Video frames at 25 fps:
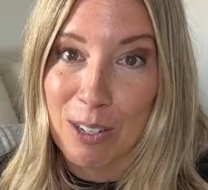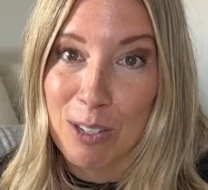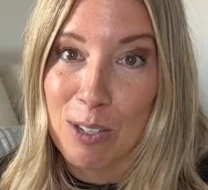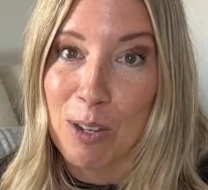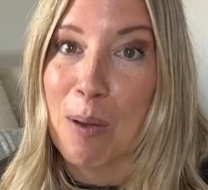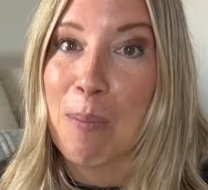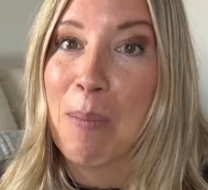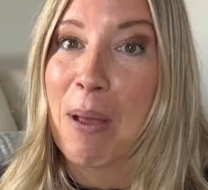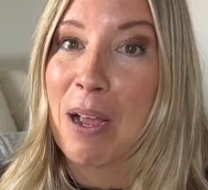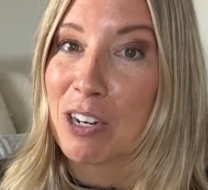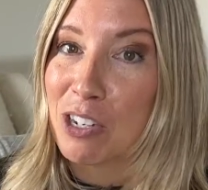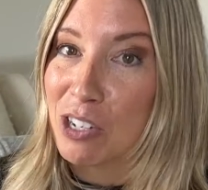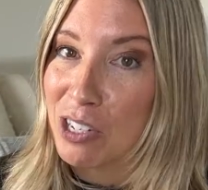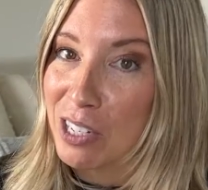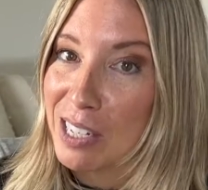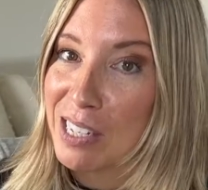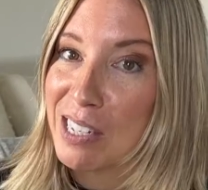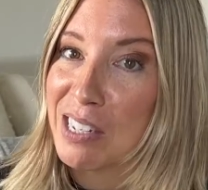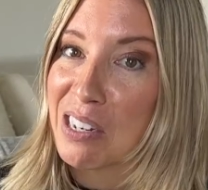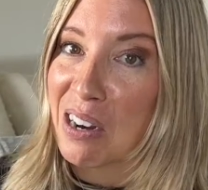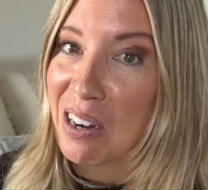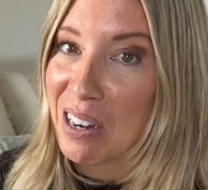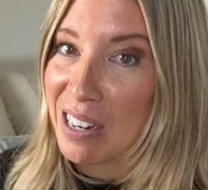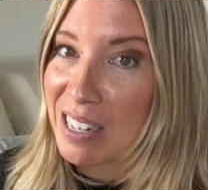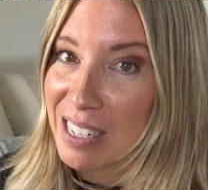So I'm actually
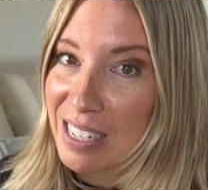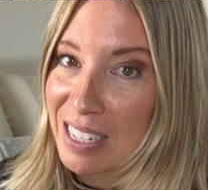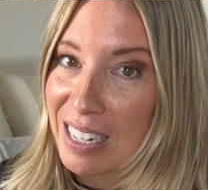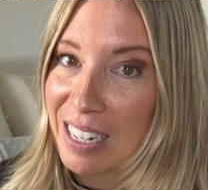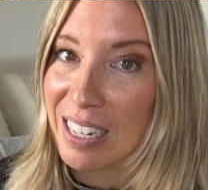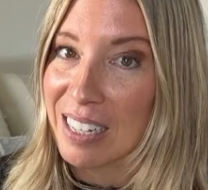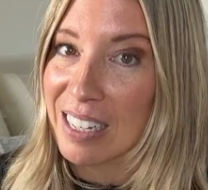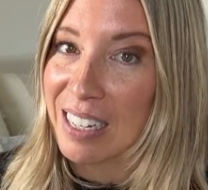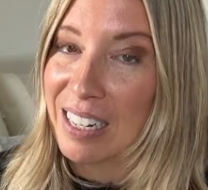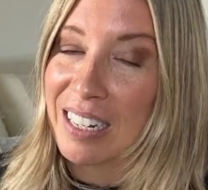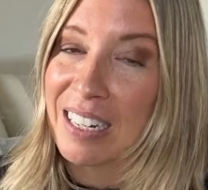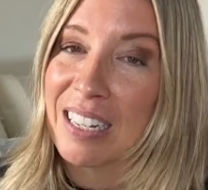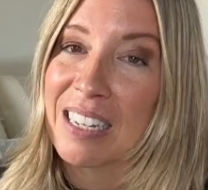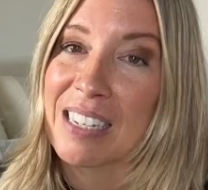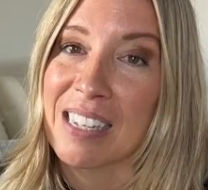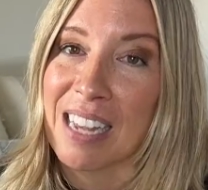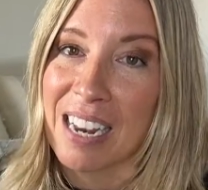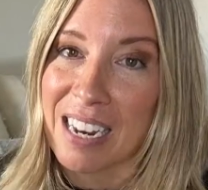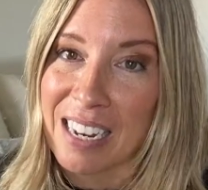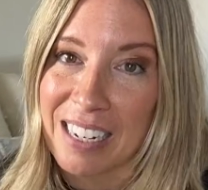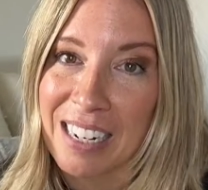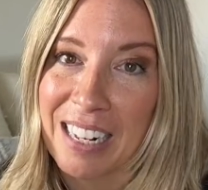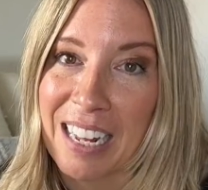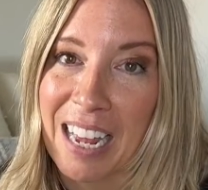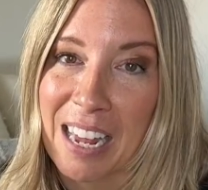starting to get a little
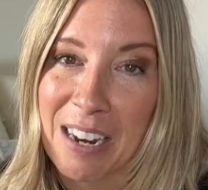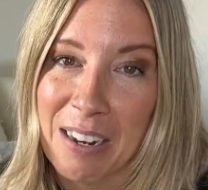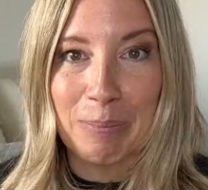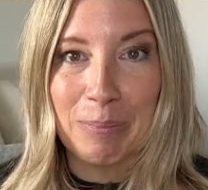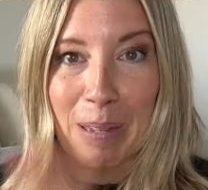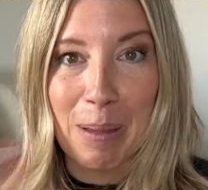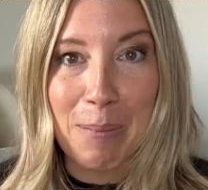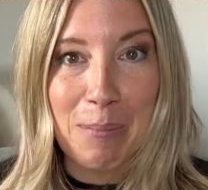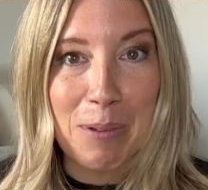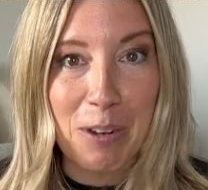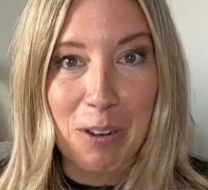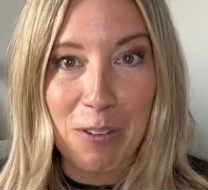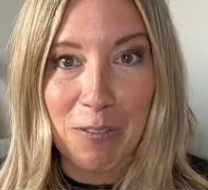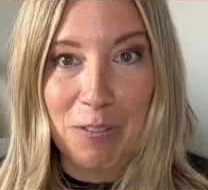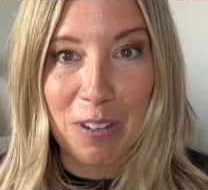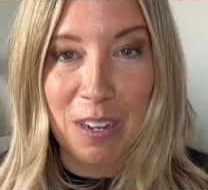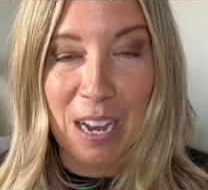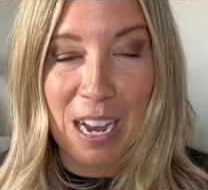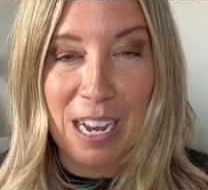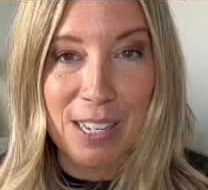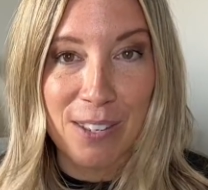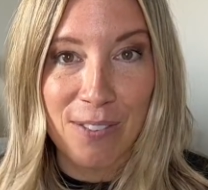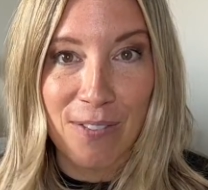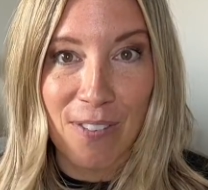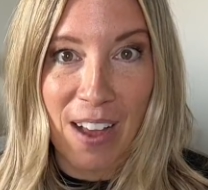excited again. Let me know if you
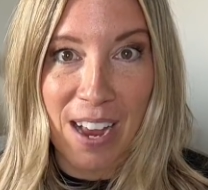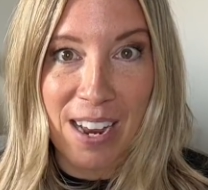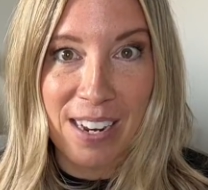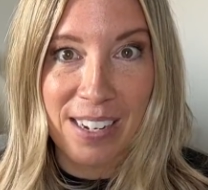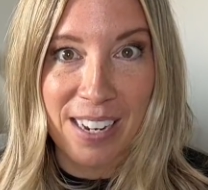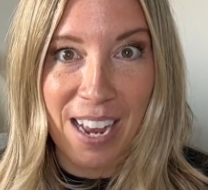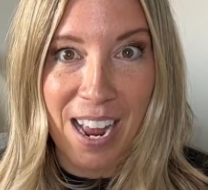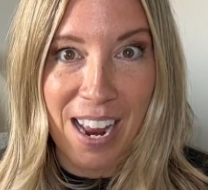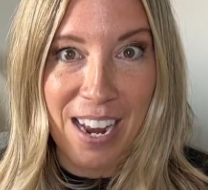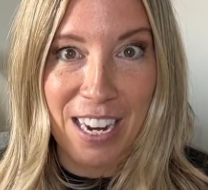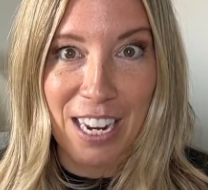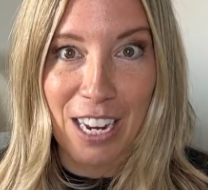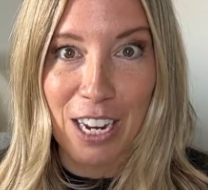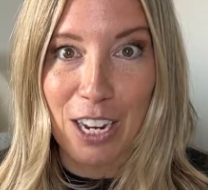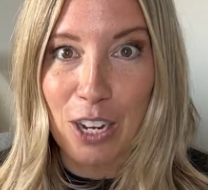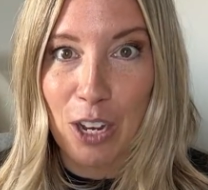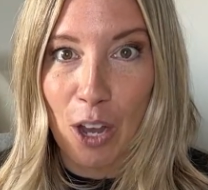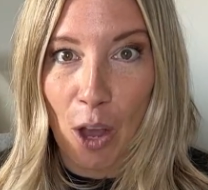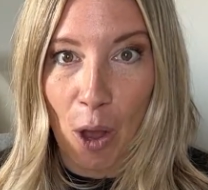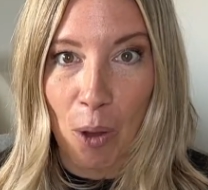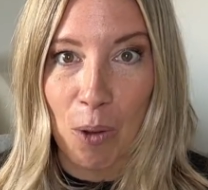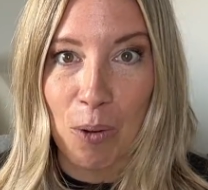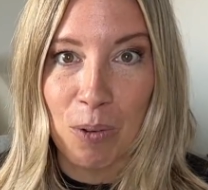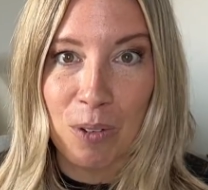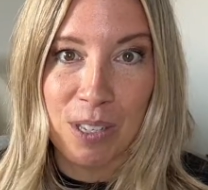guys find any
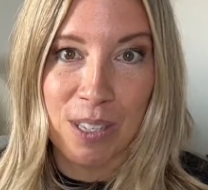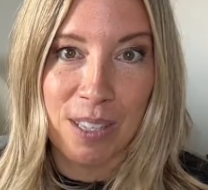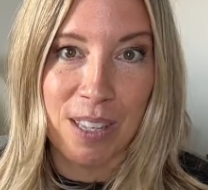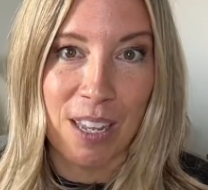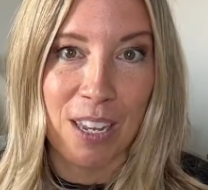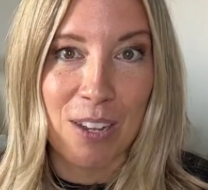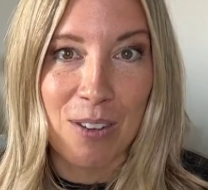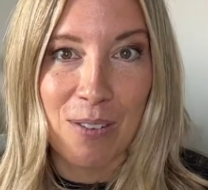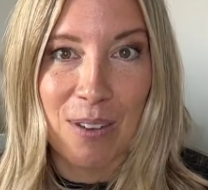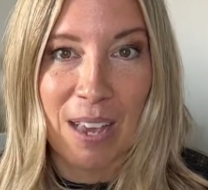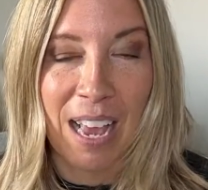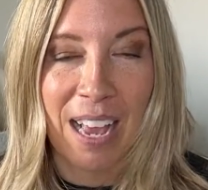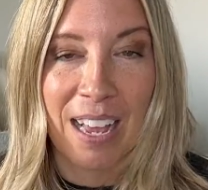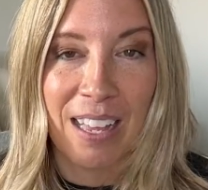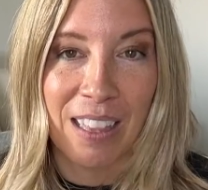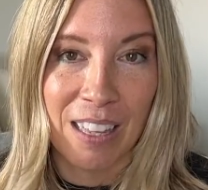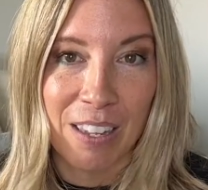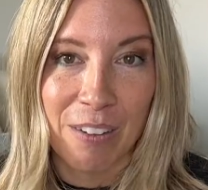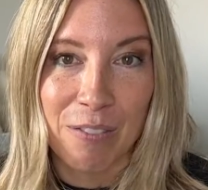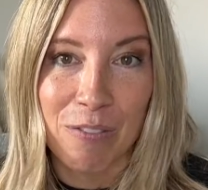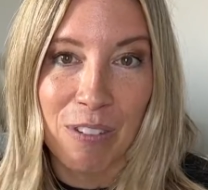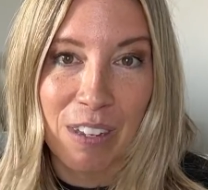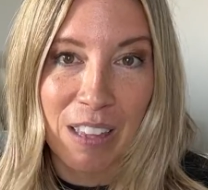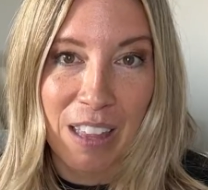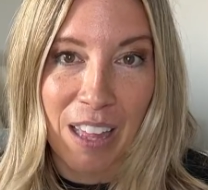coats that you can't
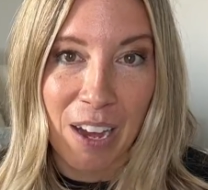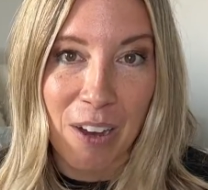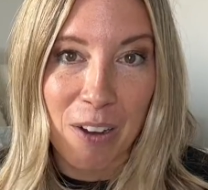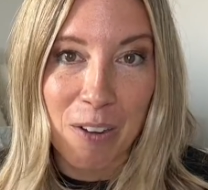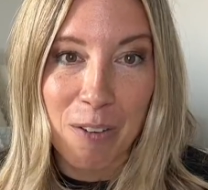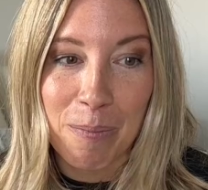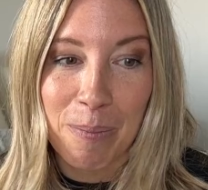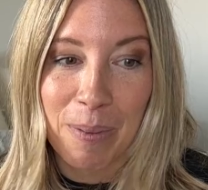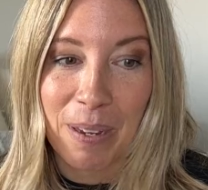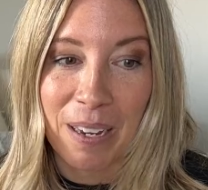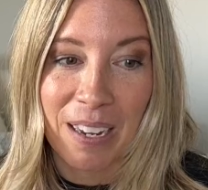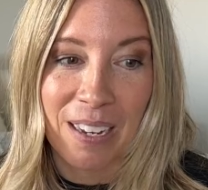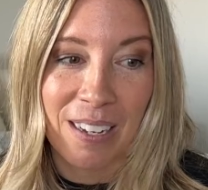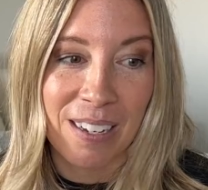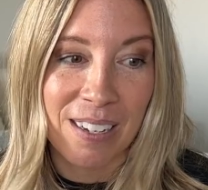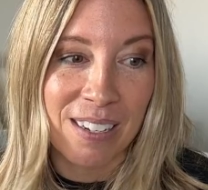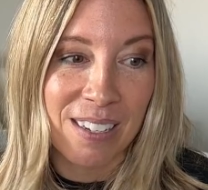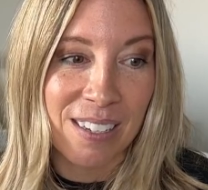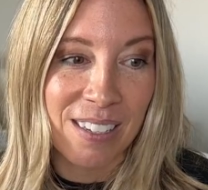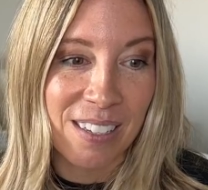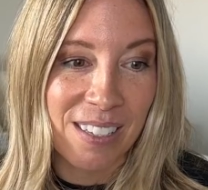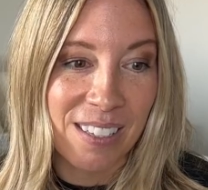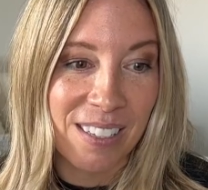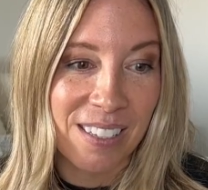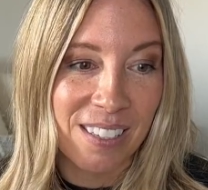live without
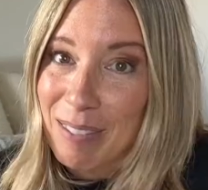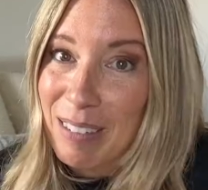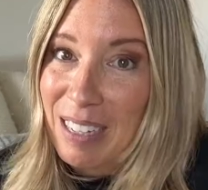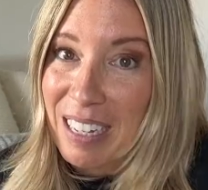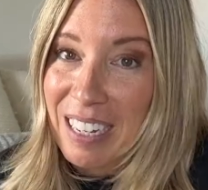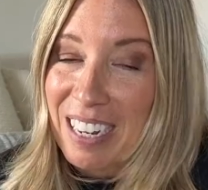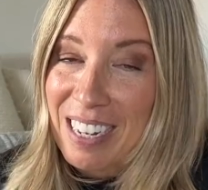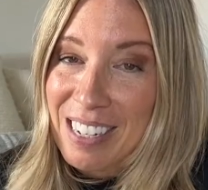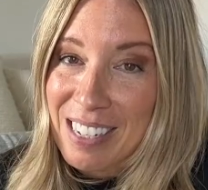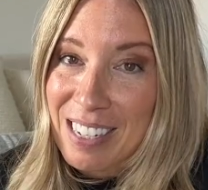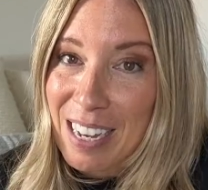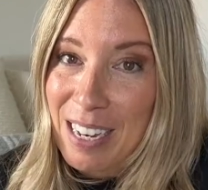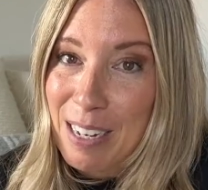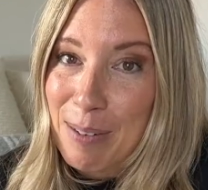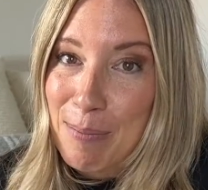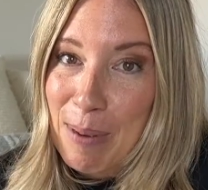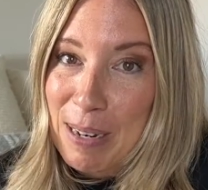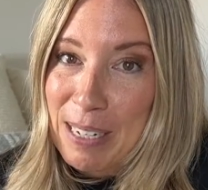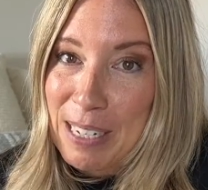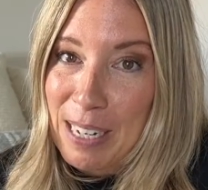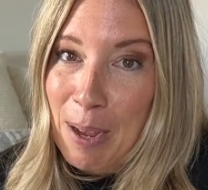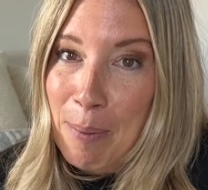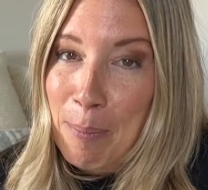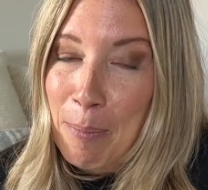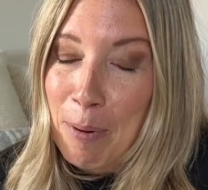because like I said, my
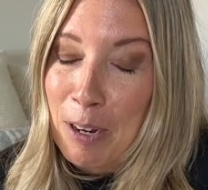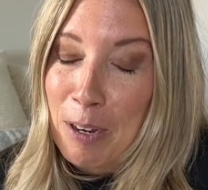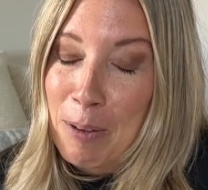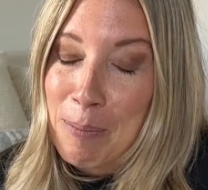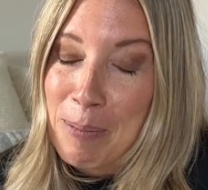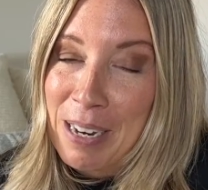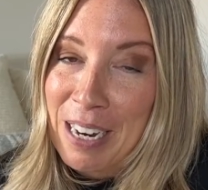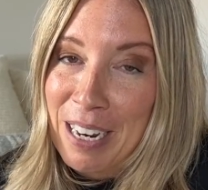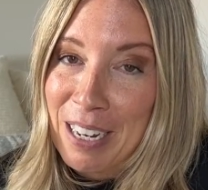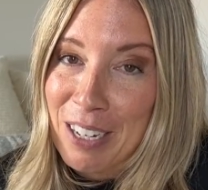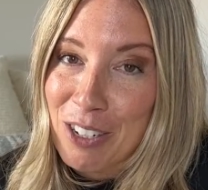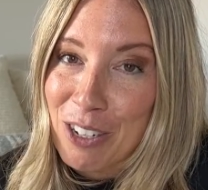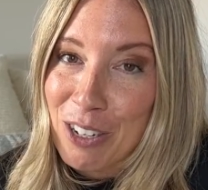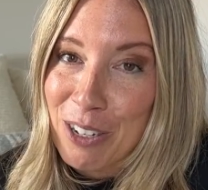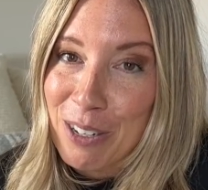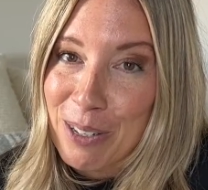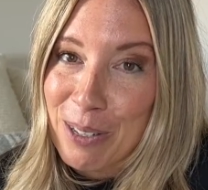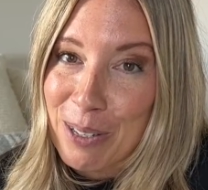top recommendation.